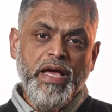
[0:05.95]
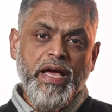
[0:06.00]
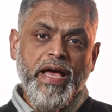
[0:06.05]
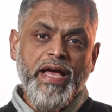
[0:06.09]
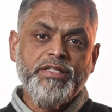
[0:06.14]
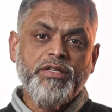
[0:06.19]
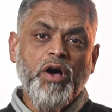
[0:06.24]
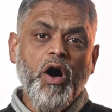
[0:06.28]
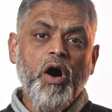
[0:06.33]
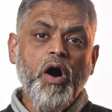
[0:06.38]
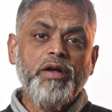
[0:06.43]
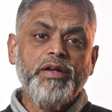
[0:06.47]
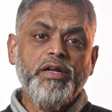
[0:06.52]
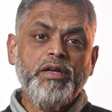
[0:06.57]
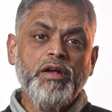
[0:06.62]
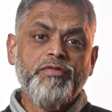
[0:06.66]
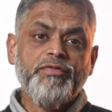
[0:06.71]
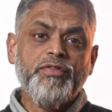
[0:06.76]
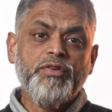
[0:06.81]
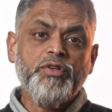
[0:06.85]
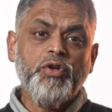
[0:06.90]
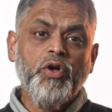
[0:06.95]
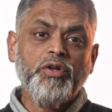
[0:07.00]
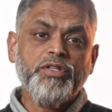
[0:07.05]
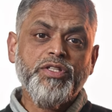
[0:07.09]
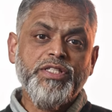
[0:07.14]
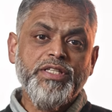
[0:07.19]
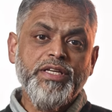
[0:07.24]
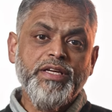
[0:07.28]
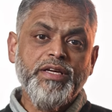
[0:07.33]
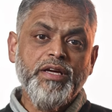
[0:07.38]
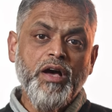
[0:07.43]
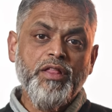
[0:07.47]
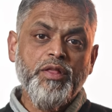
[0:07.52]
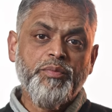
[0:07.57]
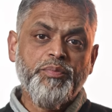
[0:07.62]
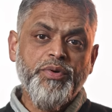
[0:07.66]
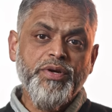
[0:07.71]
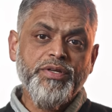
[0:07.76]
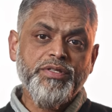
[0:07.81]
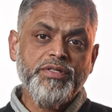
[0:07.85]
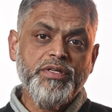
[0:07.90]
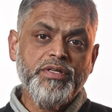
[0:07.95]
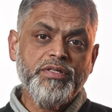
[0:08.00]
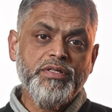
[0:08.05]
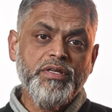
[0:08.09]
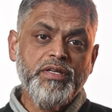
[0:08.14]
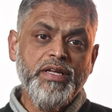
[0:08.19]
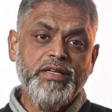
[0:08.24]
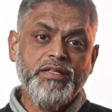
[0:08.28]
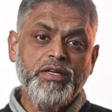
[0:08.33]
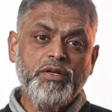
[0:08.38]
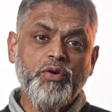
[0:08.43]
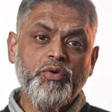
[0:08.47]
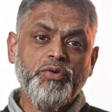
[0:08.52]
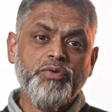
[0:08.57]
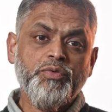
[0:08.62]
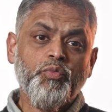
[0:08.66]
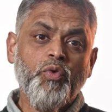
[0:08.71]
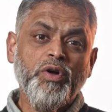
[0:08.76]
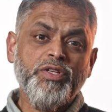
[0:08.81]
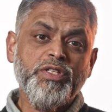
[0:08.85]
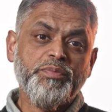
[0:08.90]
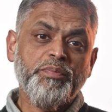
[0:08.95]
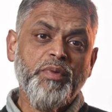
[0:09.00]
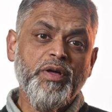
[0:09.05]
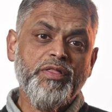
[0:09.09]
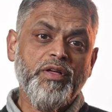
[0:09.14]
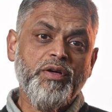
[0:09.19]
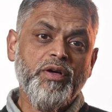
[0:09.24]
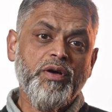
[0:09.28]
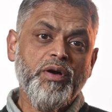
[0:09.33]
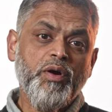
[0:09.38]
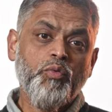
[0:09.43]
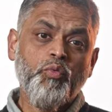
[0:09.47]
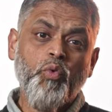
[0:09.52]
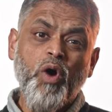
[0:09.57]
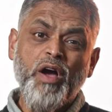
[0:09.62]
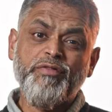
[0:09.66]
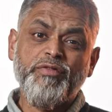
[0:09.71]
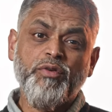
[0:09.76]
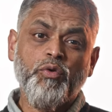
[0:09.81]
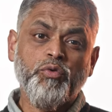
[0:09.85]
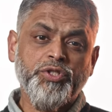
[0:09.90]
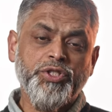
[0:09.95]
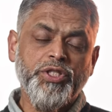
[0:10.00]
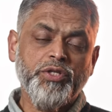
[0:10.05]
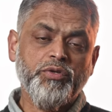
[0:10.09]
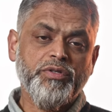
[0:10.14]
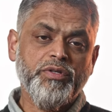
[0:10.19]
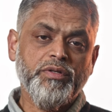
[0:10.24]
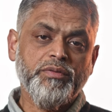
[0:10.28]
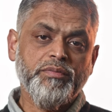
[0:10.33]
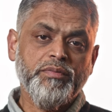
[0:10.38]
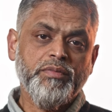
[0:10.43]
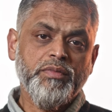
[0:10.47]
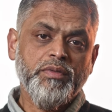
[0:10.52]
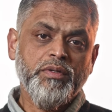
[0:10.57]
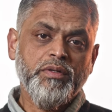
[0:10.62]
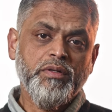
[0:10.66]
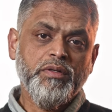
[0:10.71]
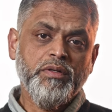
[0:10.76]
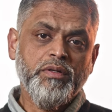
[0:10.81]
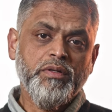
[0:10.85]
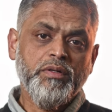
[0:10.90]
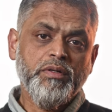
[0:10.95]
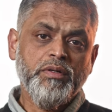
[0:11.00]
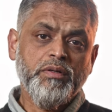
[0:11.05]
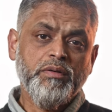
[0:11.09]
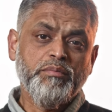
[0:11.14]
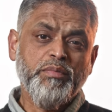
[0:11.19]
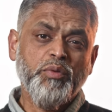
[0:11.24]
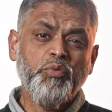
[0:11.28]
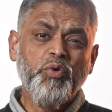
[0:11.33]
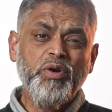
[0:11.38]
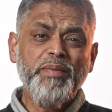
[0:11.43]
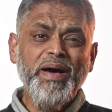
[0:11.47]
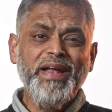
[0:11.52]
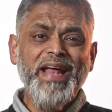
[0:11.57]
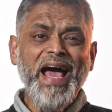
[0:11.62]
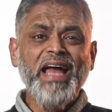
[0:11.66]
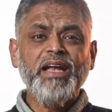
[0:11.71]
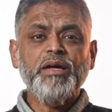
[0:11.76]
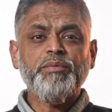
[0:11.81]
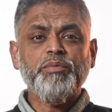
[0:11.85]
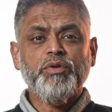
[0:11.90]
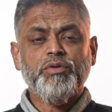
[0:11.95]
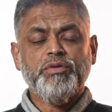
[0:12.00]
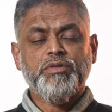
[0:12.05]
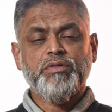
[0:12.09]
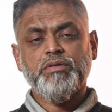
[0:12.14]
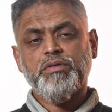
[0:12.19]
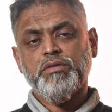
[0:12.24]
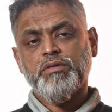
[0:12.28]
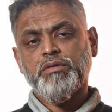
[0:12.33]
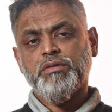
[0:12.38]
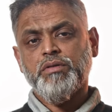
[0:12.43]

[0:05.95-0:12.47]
It's hard enough not seeing other prisoners, let alone one's mother, wife, or children. But what about animals?